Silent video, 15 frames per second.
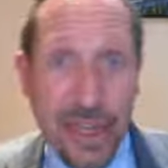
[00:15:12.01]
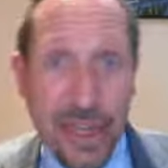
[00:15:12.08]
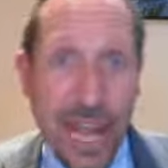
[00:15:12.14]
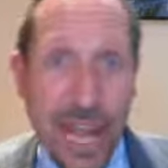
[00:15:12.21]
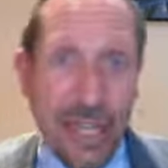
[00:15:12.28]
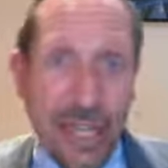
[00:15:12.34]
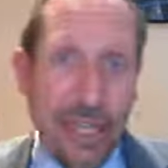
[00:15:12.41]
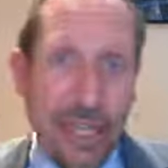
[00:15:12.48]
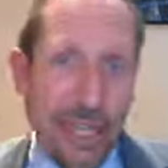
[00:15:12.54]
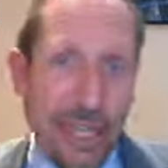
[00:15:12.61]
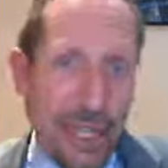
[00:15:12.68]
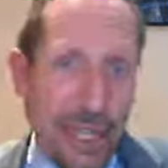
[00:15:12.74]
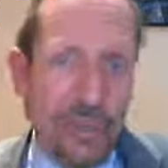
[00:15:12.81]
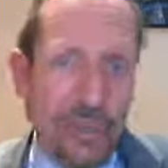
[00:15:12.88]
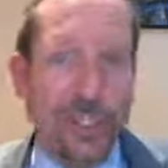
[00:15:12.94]
then
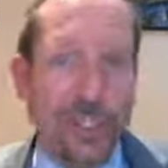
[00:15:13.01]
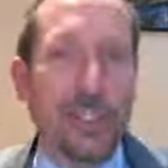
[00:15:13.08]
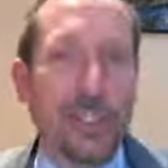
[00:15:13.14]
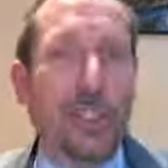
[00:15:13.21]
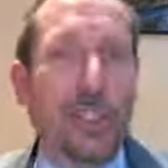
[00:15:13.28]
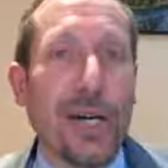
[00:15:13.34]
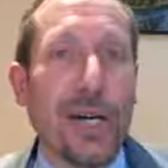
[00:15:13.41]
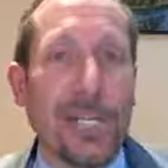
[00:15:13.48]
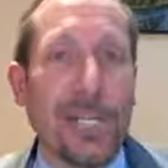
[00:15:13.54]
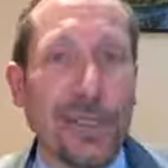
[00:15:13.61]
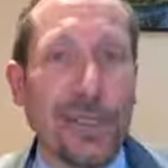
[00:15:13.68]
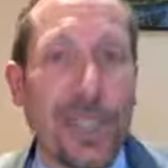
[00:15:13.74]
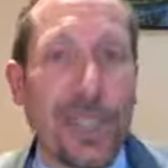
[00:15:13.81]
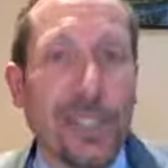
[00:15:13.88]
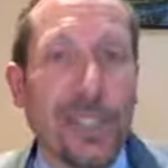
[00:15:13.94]
it was her
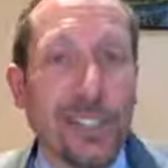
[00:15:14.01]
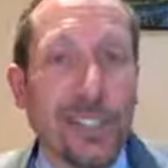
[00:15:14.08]
choice